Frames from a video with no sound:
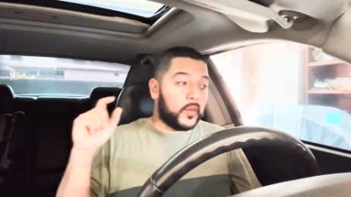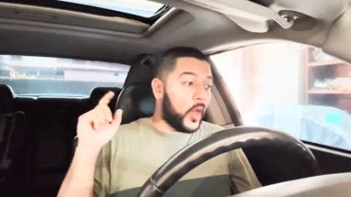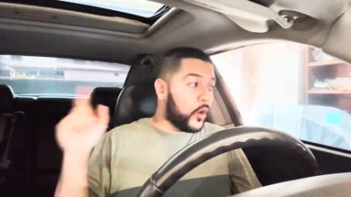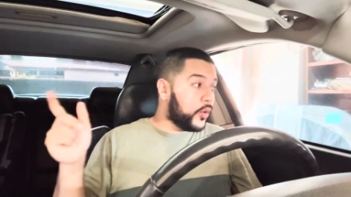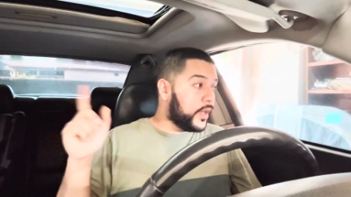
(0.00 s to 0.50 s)

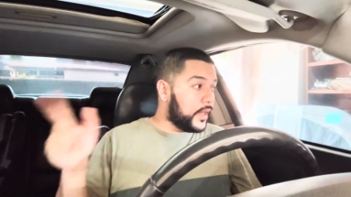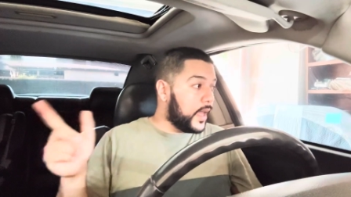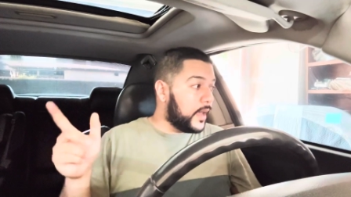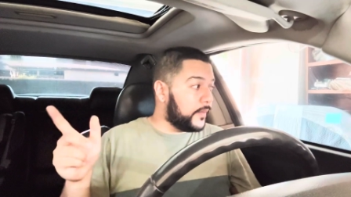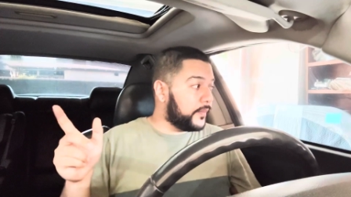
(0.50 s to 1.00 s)
Not only
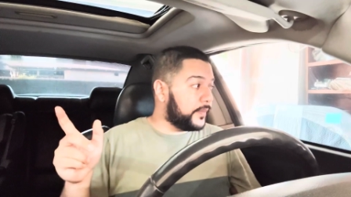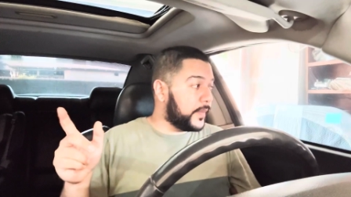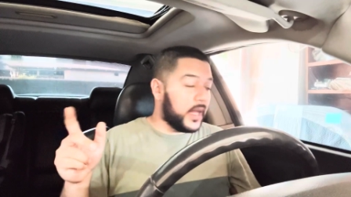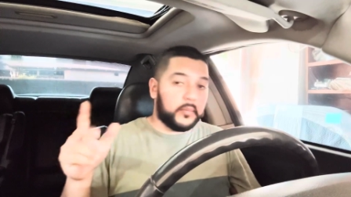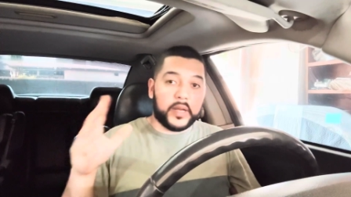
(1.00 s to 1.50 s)
that
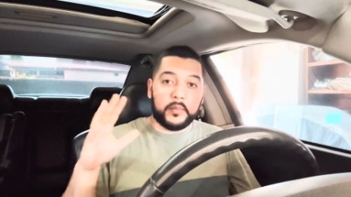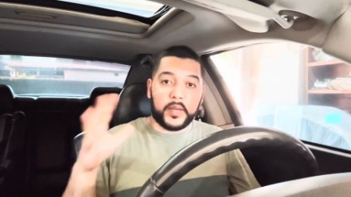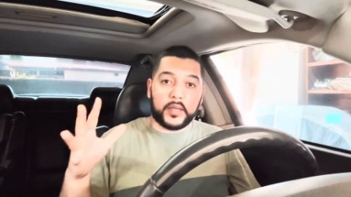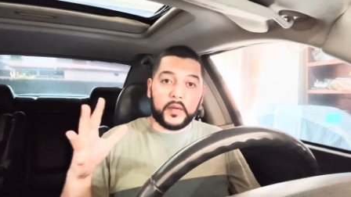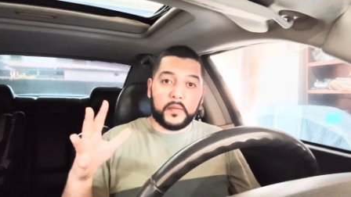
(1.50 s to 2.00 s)
it made a
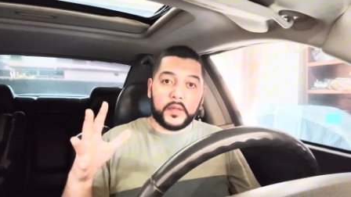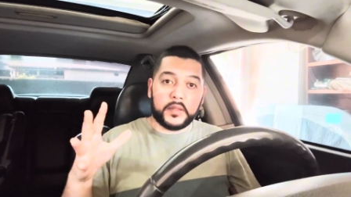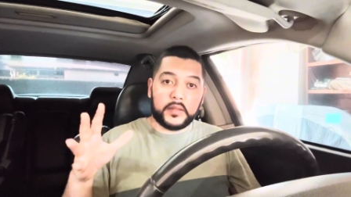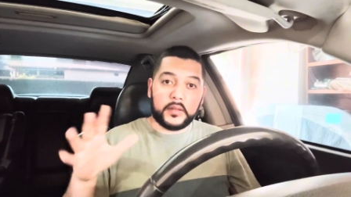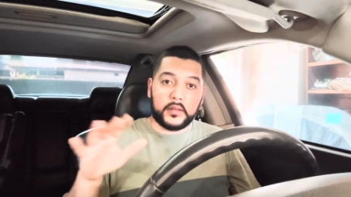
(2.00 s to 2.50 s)
big
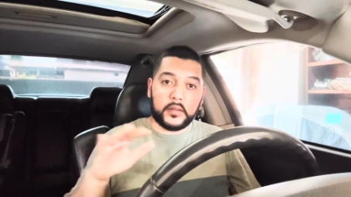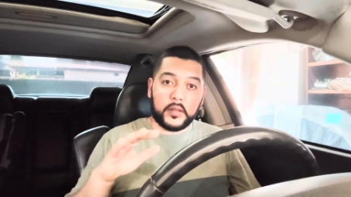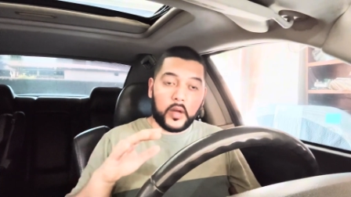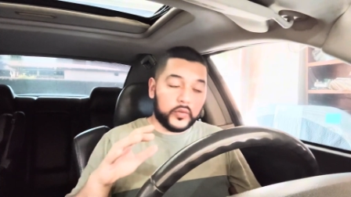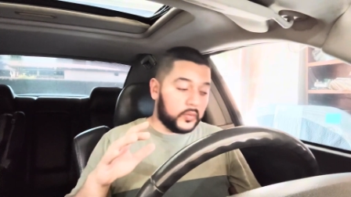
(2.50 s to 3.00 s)
difference,
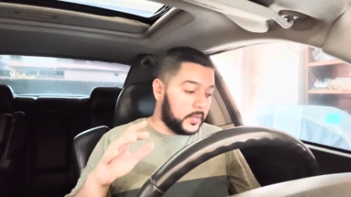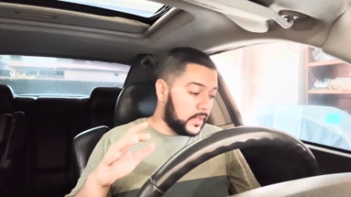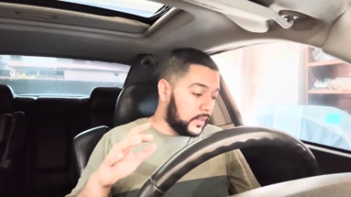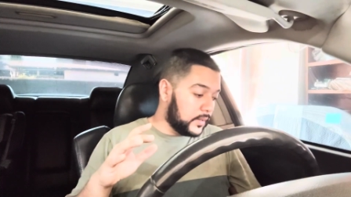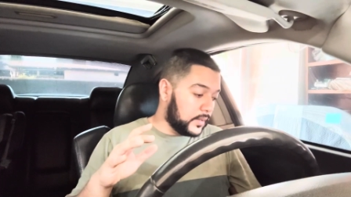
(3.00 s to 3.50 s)
also
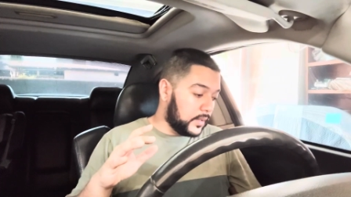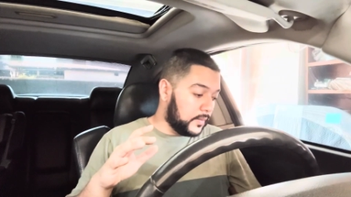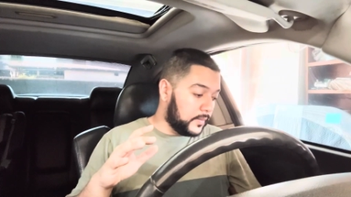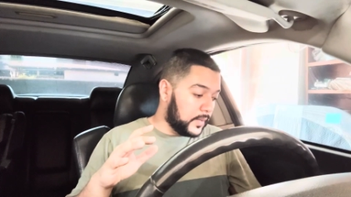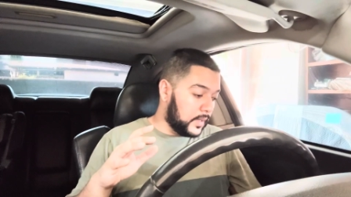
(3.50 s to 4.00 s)
because
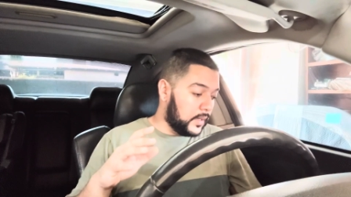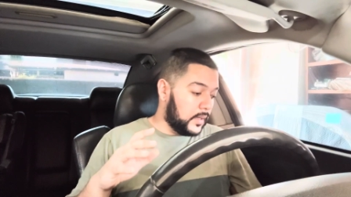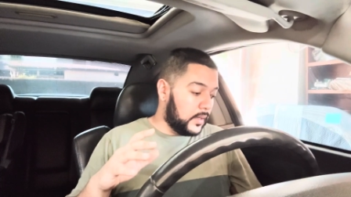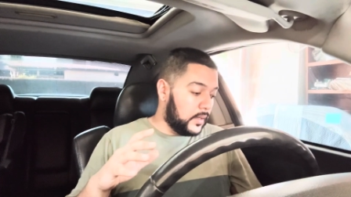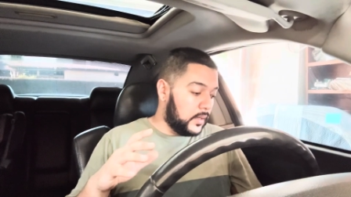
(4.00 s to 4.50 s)

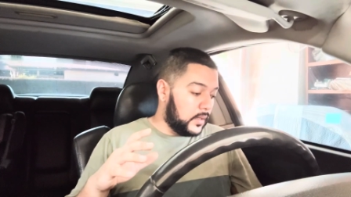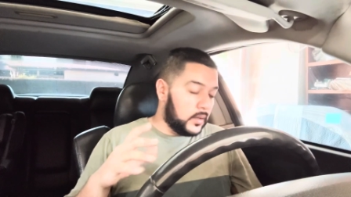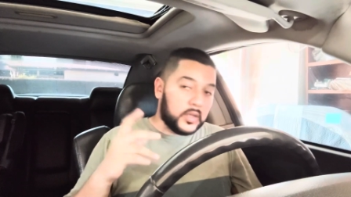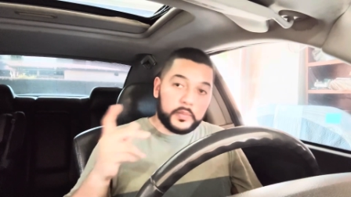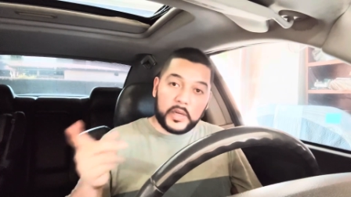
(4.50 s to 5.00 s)

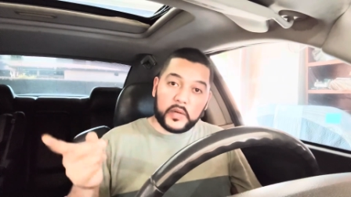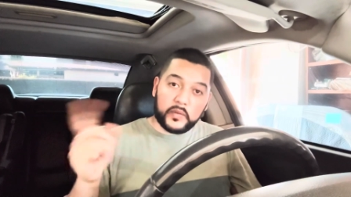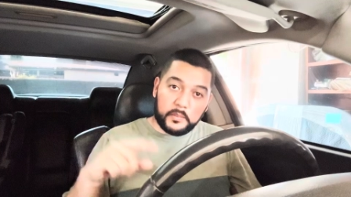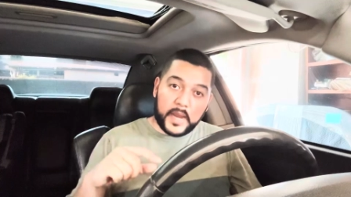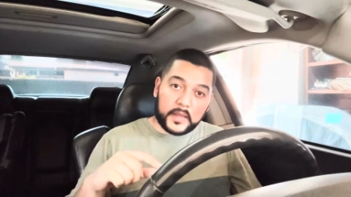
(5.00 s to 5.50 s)
the speakers
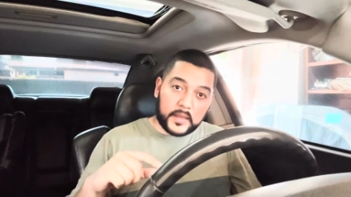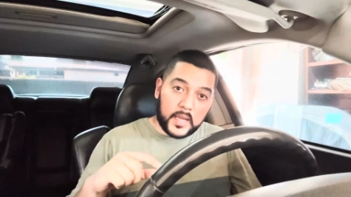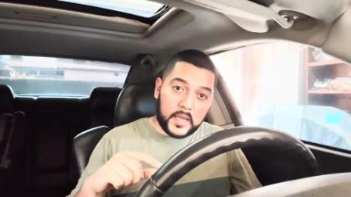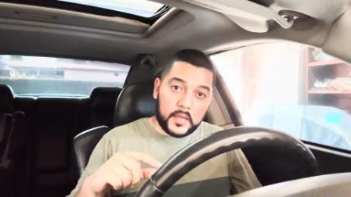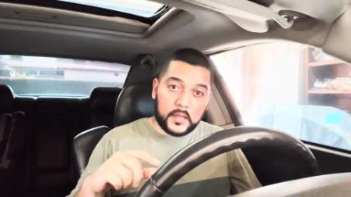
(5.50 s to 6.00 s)
from back
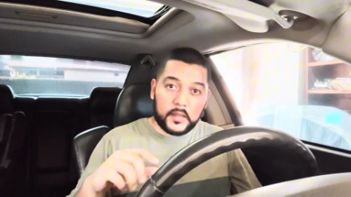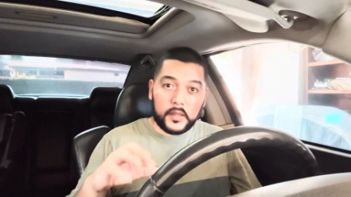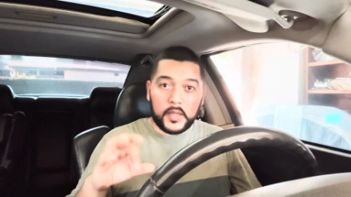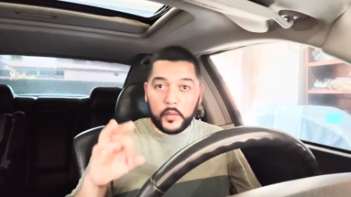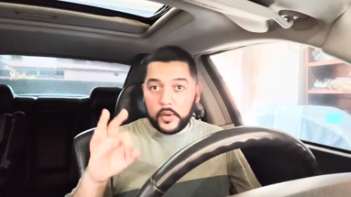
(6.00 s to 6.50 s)
then,
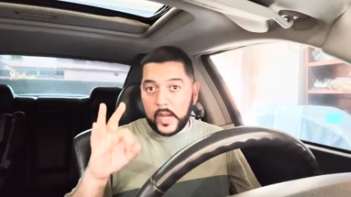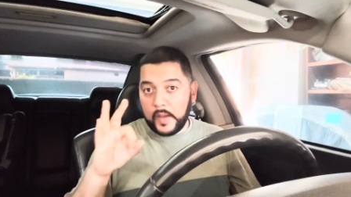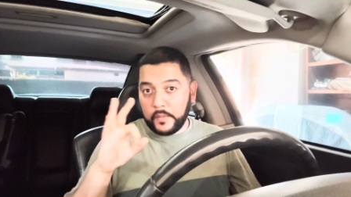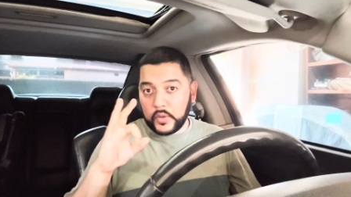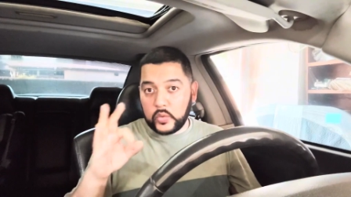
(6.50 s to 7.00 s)
they wouldn't
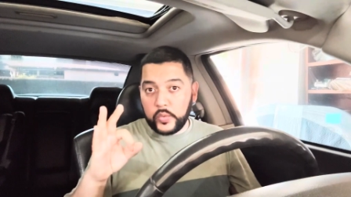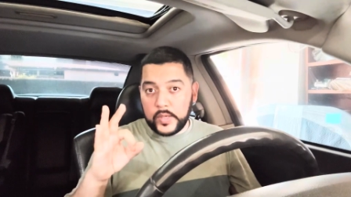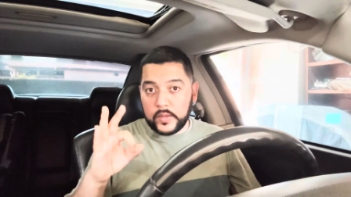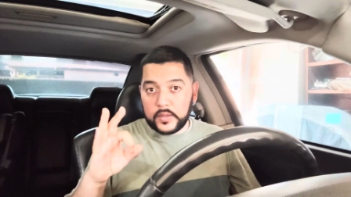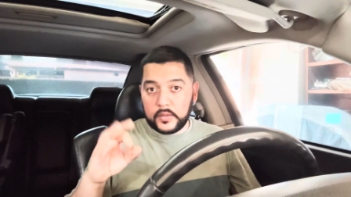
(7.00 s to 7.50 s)
have no
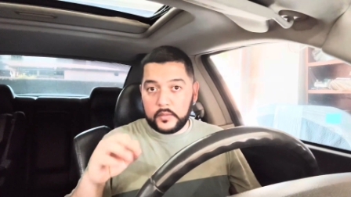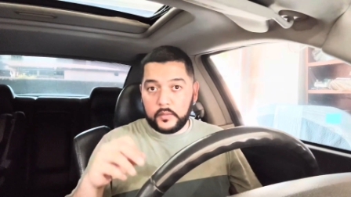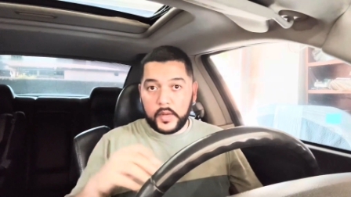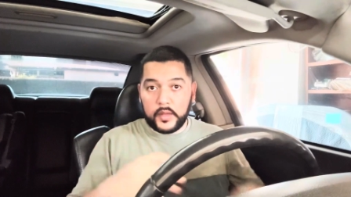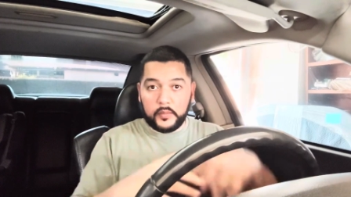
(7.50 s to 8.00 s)
tweeters
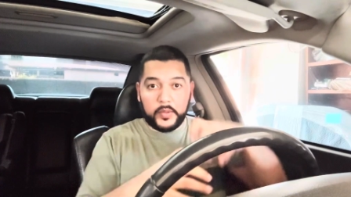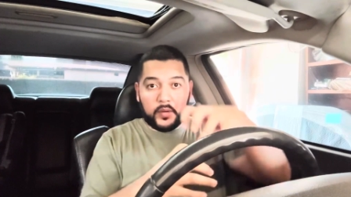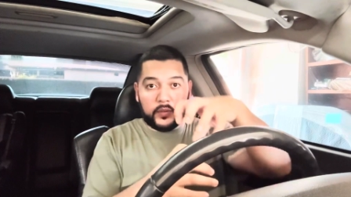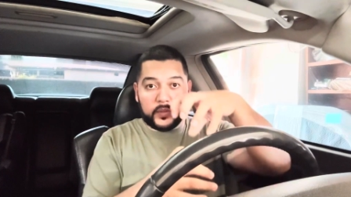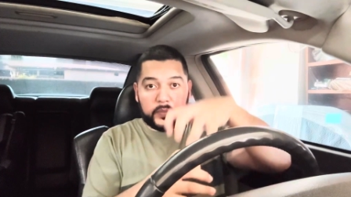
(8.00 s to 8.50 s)
right in the
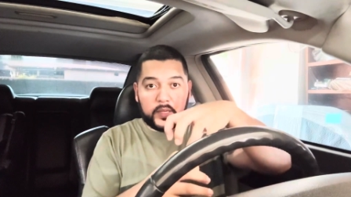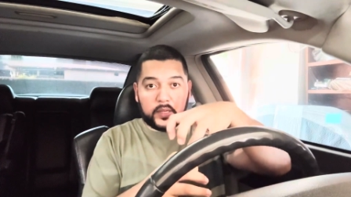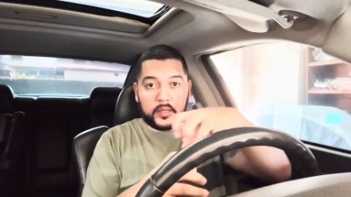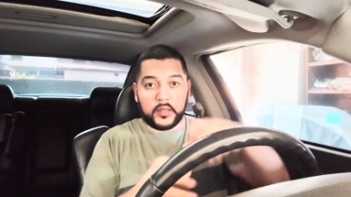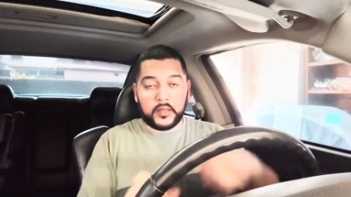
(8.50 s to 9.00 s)
middle of the speaker.